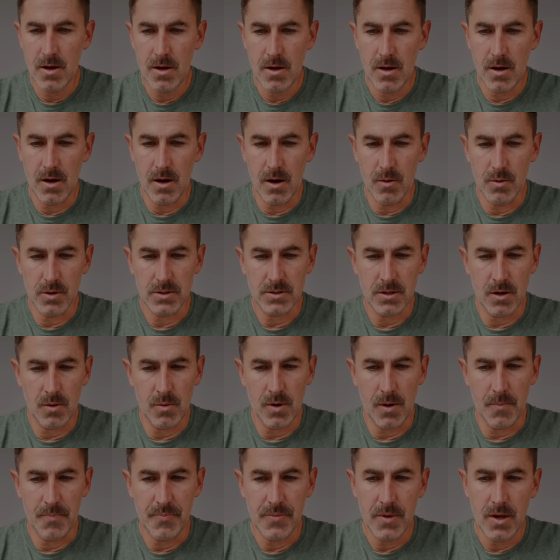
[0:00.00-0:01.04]
Worked out
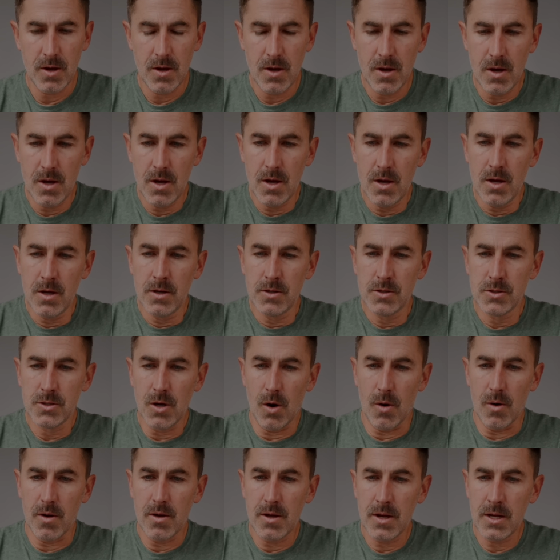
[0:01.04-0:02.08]
well.
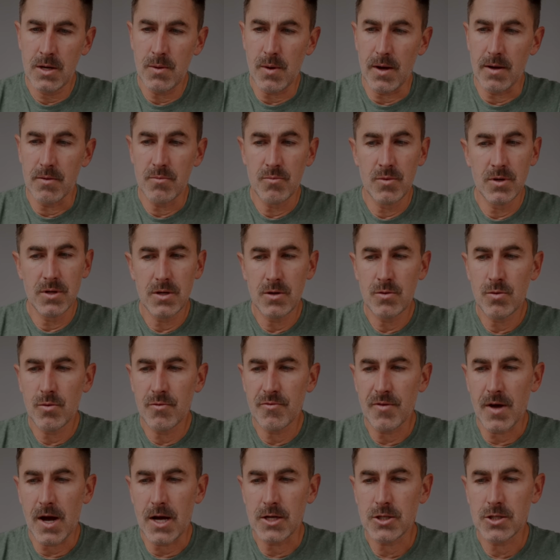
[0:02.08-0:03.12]
So anyway, really cool
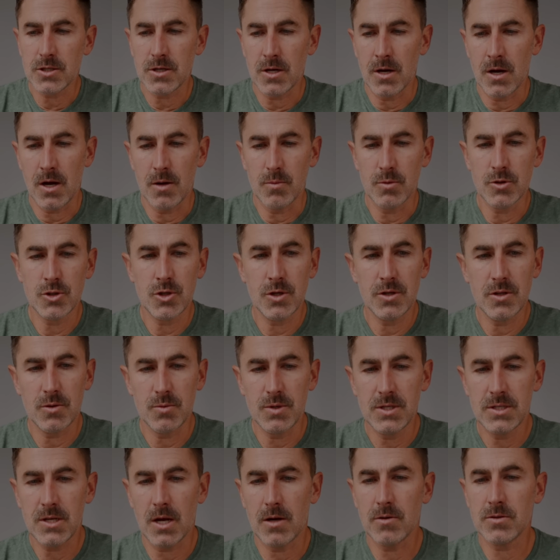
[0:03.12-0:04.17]
flash. We'll show you the
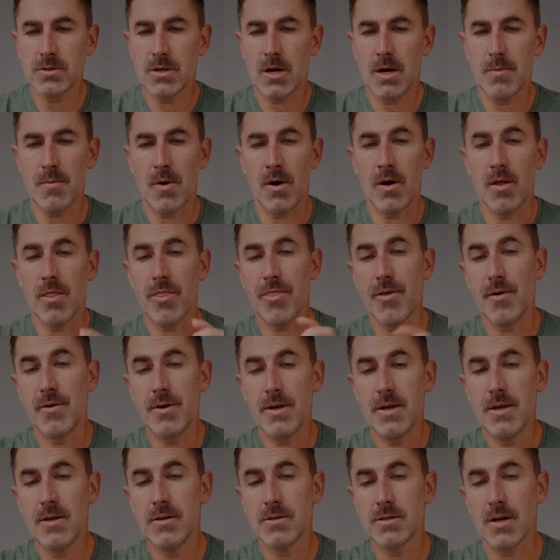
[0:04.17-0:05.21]
recycle time on
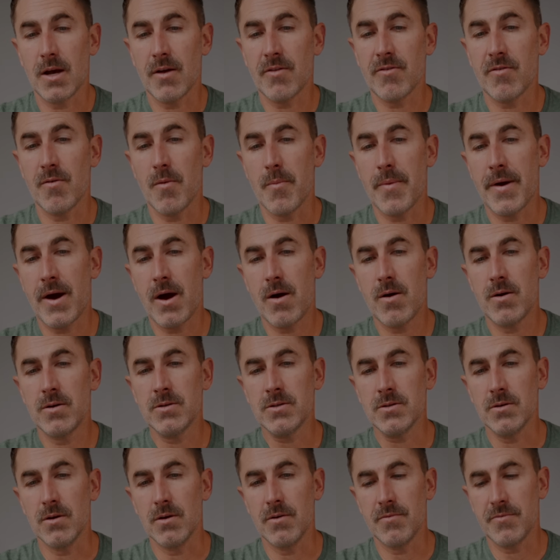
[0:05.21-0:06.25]
30 seconds of power.
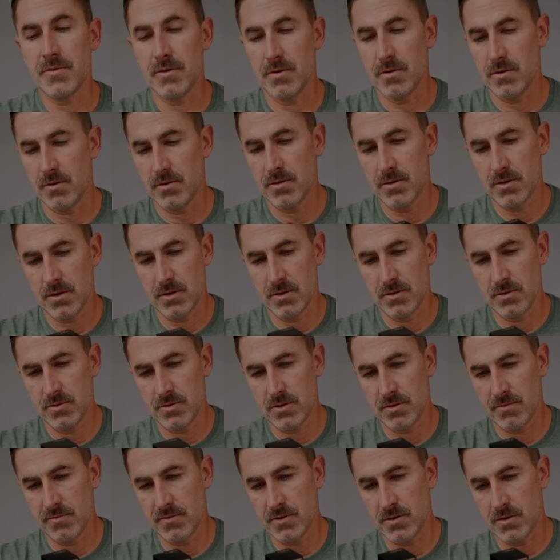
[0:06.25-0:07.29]
So if you're
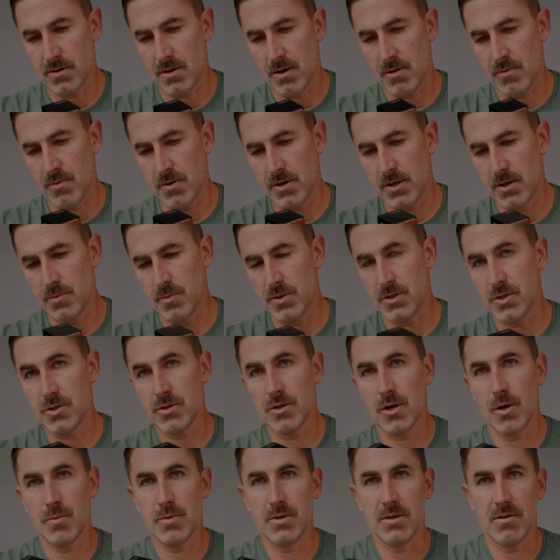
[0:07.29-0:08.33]
conducive to not wanting to be
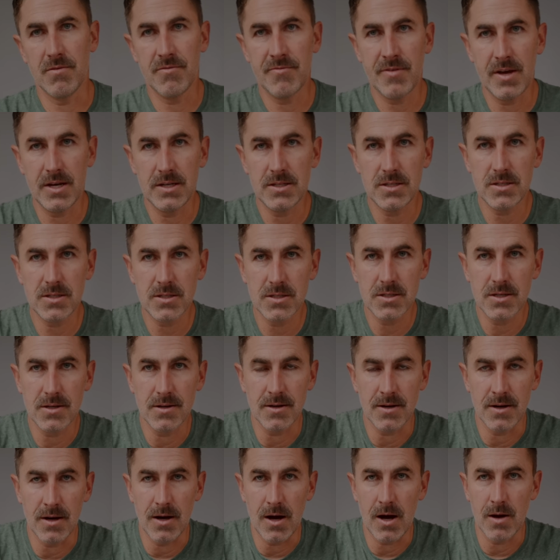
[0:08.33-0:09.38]
strobed in the face,
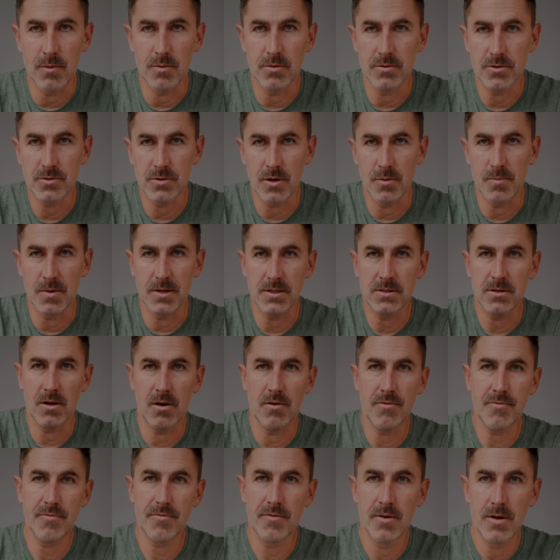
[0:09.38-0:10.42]
I will strobe
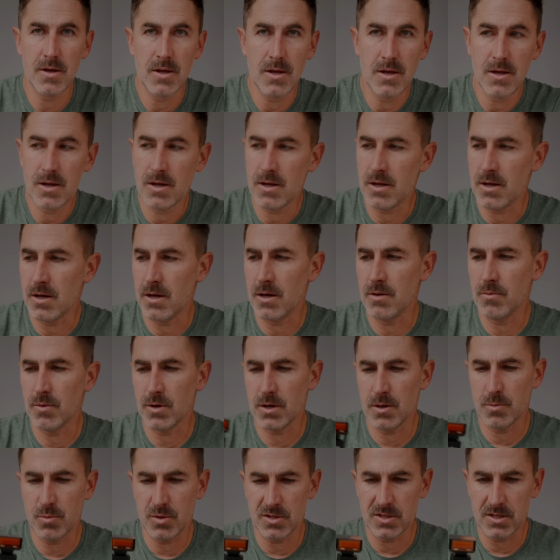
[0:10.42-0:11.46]
myself. And we're
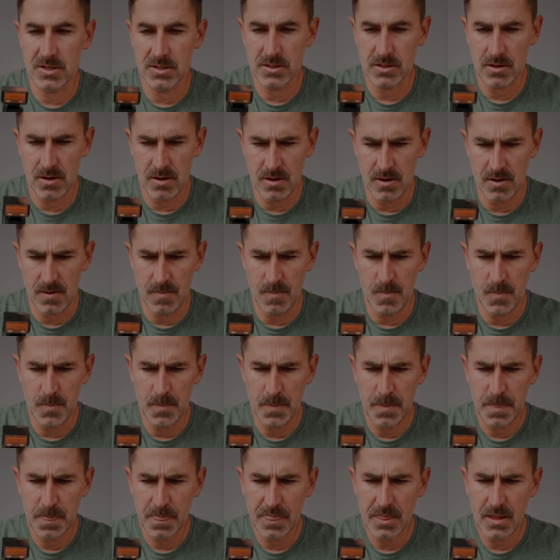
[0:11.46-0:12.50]
gonna put this on
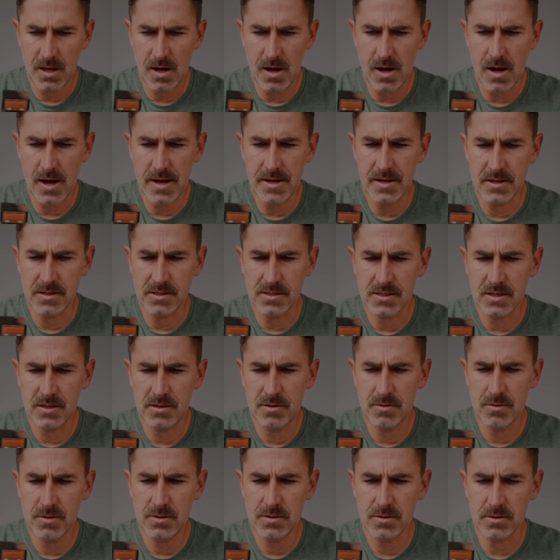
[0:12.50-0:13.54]
high
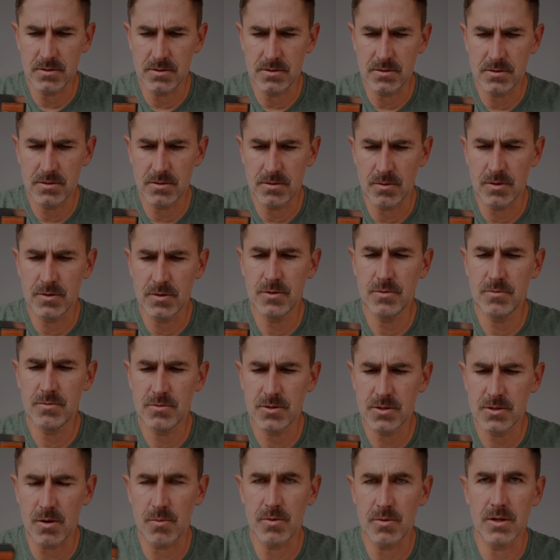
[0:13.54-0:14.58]
continuous. And we'll
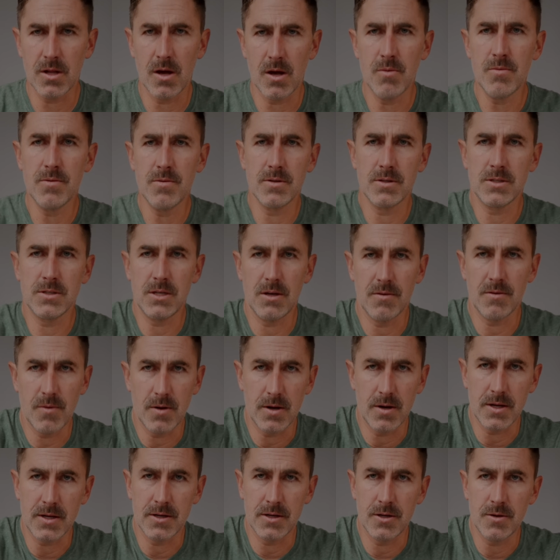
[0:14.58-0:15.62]
start with low and see what
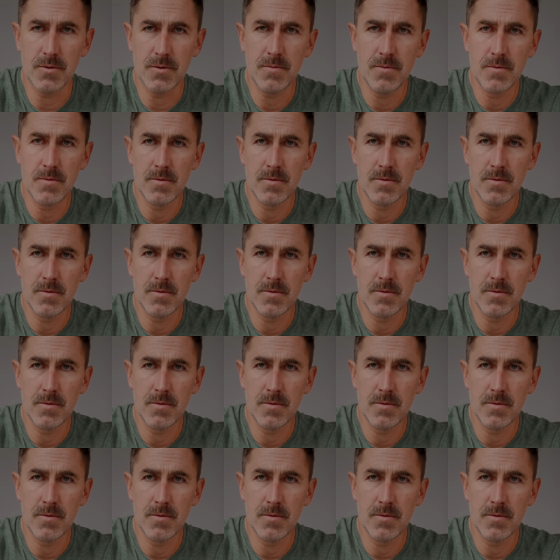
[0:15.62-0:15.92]
it can do.